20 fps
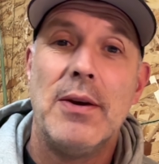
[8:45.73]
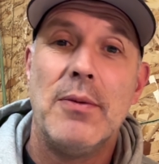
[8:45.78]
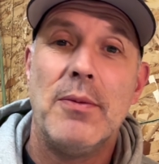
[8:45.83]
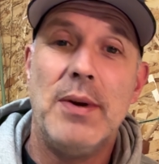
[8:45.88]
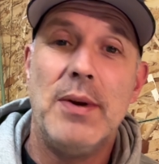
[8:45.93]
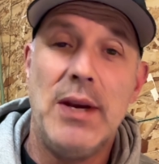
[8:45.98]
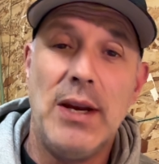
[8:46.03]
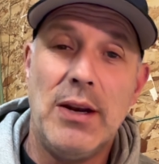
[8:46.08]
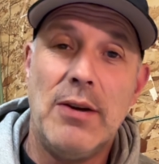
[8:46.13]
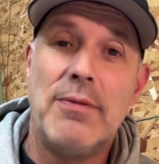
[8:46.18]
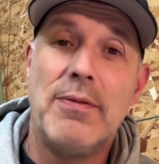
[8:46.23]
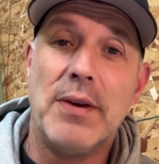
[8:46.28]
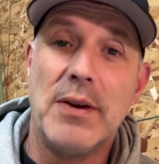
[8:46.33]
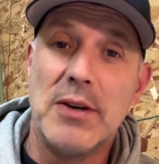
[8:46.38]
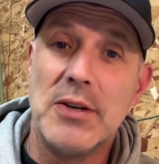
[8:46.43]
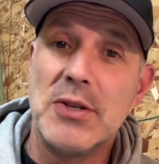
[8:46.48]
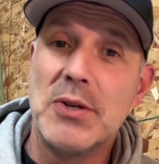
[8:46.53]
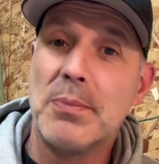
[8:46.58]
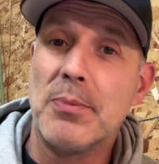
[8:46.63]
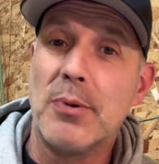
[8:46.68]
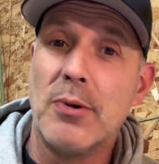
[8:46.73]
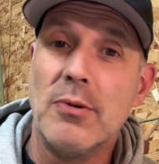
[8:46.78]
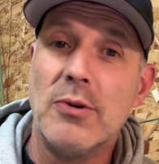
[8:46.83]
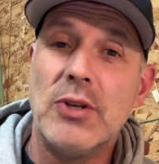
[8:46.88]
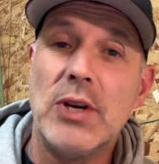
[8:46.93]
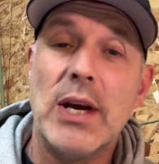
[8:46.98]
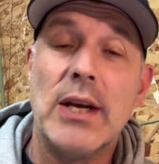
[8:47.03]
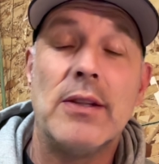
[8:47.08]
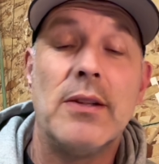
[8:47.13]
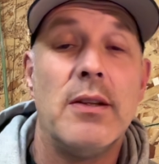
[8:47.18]
we need to finish the
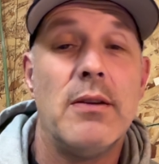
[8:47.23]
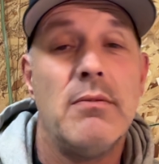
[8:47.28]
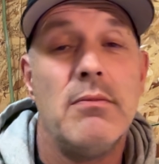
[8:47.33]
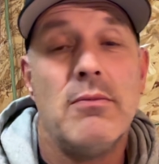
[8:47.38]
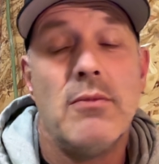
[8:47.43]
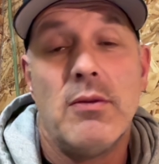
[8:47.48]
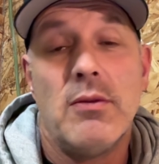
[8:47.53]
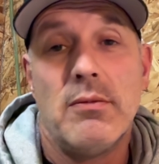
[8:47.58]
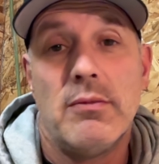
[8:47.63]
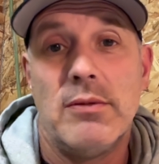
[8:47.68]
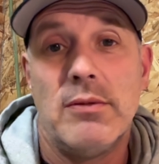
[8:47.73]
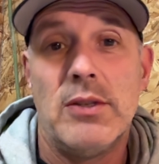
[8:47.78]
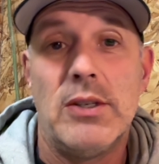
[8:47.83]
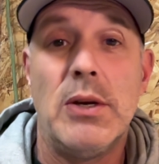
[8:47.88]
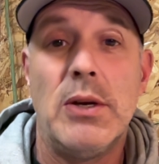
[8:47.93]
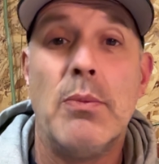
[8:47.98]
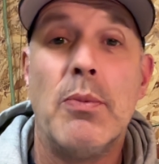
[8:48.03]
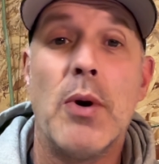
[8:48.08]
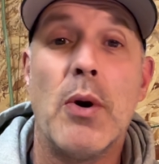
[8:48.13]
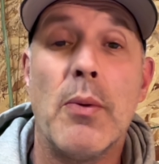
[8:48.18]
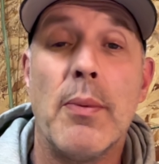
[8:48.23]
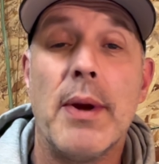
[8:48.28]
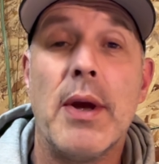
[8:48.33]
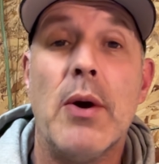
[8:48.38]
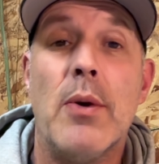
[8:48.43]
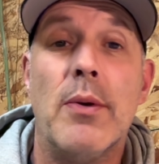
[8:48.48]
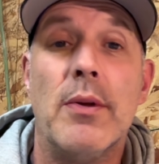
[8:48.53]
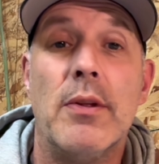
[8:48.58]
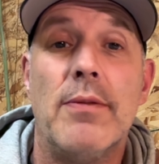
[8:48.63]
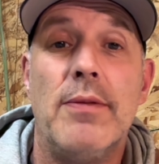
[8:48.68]
project and see where we
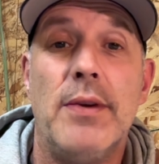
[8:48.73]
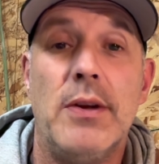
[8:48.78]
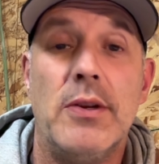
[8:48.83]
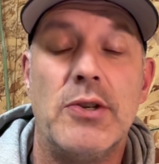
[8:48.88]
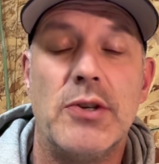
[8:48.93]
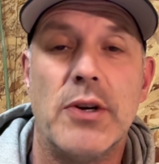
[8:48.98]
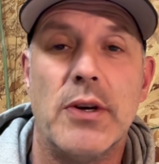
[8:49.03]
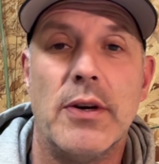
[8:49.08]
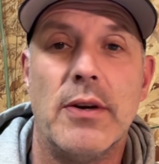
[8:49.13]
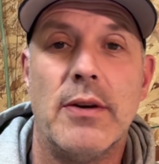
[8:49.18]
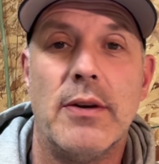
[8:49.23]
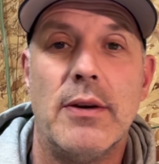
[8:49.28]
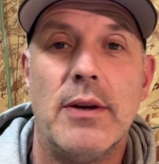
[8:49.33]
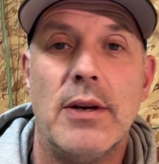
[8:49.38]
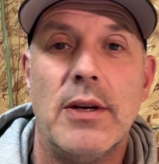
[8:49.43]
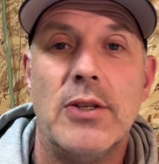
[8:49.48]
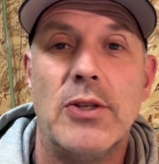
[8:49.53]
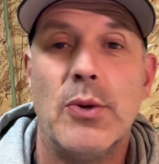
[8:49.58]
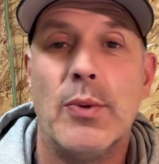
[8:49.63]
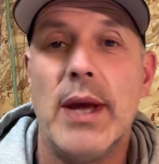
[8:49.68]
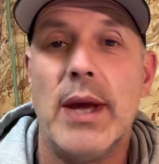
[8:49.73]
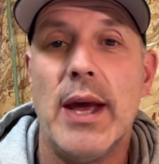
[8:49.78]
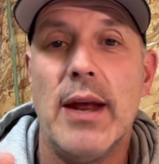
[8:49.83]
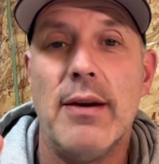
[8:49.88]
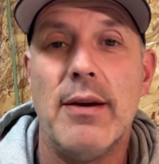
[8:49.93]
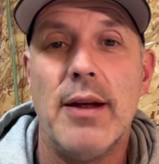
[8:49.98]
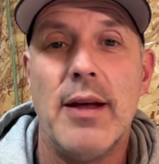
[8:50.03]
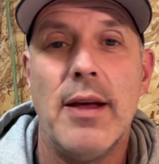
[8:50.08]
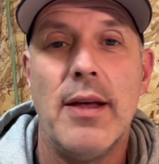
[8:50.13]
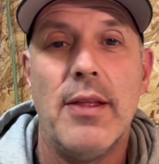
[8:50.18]
go in the future. So
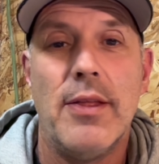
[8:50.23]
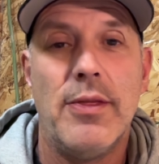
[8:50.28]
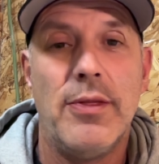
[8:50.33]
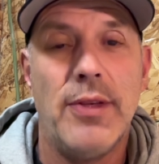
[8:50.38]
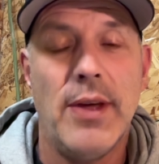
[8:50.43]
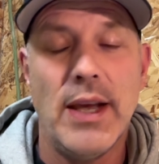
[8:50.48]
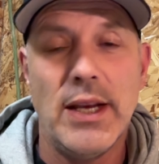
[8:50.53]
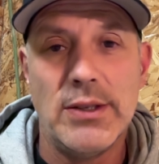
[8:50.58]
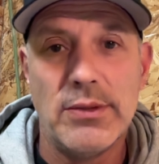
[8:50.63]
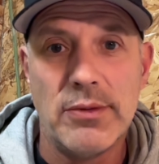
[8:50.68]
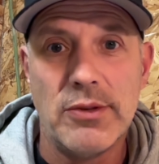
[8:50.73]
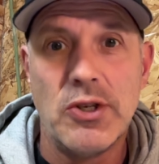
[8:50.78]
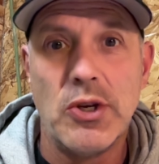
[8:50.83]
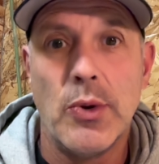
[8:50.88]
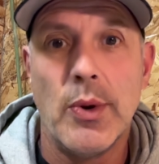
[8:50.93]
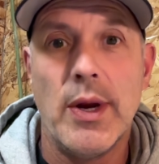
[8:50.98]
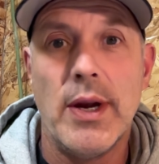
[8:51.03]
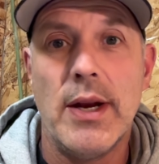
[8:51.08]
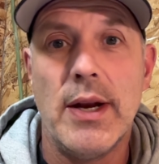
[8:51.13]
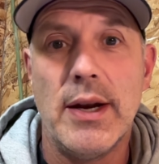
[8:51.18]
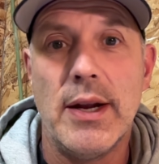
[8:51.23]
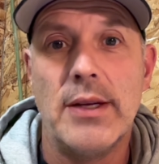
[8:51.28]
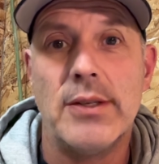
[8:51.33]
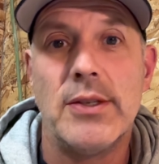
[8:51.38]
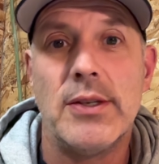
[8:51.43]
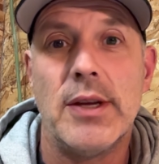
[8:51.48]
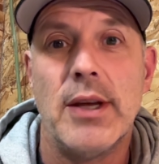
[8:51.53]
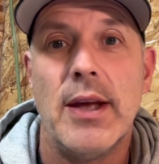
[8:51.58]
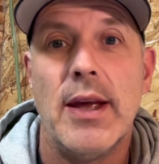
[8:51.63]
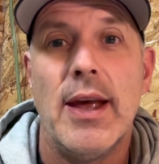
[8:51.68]
again, thanks for joining
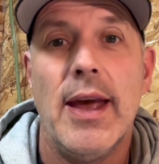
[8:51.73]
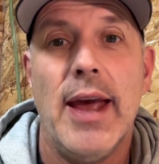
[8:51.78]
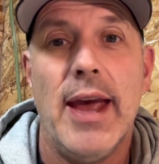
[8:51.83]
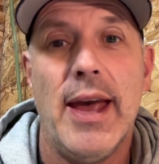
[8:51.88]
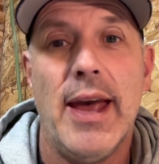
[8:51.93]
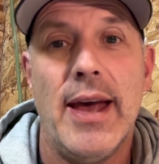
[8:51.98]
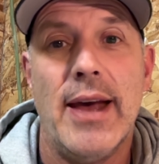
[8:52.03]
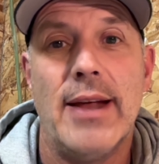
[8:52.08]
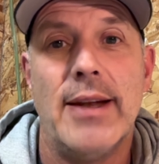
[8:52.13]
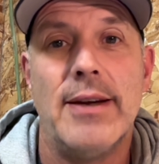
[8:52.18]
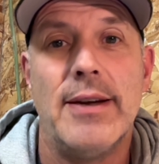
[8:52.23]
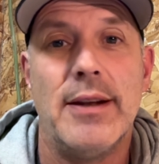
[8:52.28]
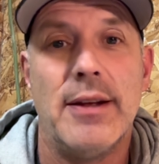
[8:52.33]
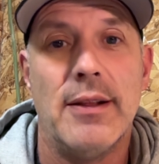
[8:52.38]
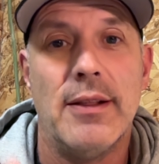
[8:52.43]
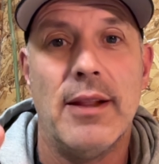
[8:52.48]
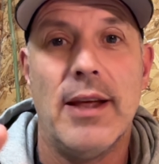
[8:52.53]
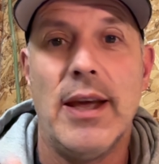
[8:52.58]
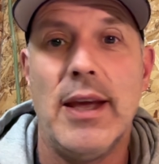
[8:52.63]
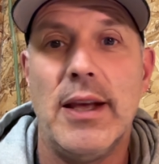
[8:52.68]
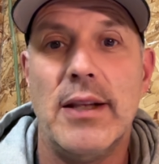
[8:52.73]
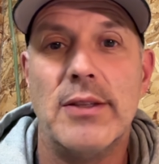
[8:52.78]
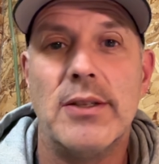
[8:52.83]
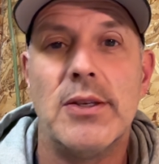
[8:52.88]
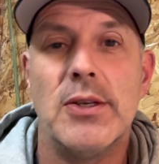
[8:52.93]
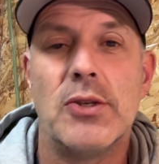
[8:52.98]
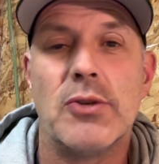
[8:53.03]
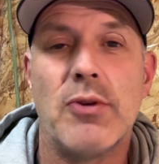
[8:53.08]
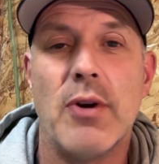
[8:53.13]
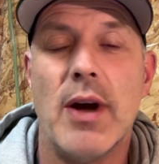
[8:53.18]
us, and like and
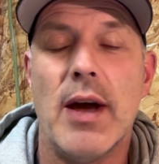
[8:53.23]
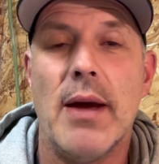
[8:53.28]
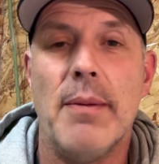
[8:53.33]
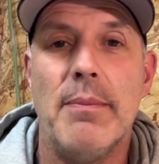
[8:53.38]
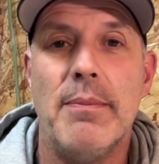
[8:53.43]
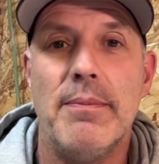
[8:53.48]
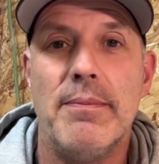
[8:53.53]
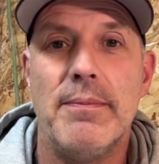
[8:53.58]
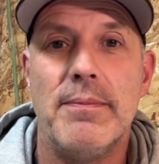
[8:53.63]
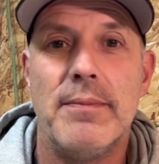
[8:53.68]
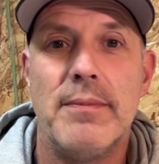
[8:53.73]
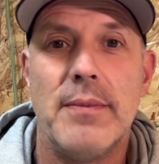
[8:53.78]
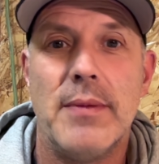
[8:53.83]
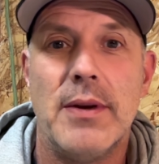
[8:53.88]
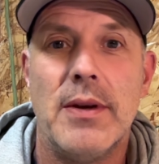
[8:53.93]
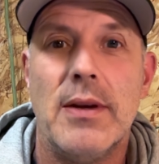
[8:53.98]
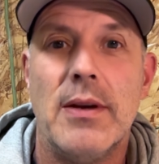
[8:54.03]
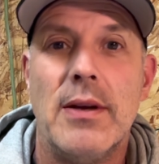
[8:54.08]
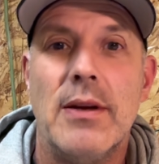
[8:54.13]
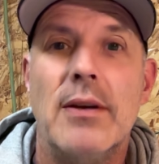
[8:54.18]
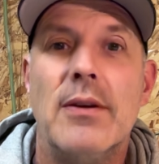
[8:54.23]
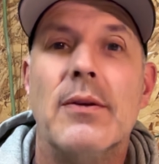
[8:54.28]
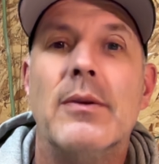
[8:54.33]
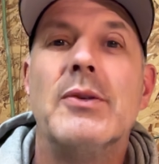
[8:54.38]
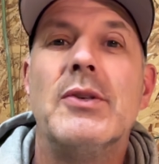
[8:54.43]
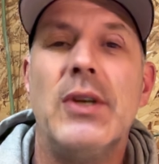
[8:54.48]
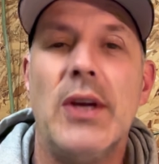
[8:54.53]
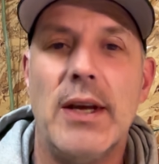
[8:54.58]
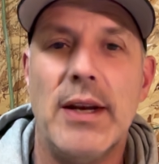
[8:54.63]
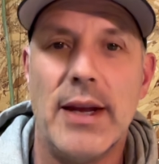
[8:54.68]
subscribe. We'll
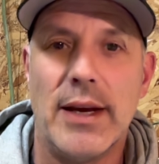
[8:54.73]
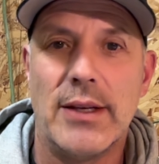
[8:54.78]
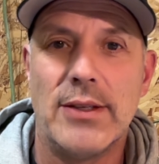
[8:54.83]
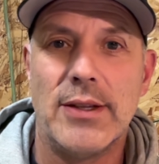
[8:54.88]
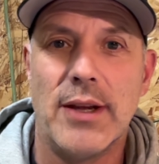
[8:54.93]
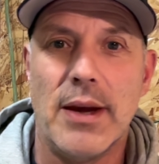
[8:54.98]
see you next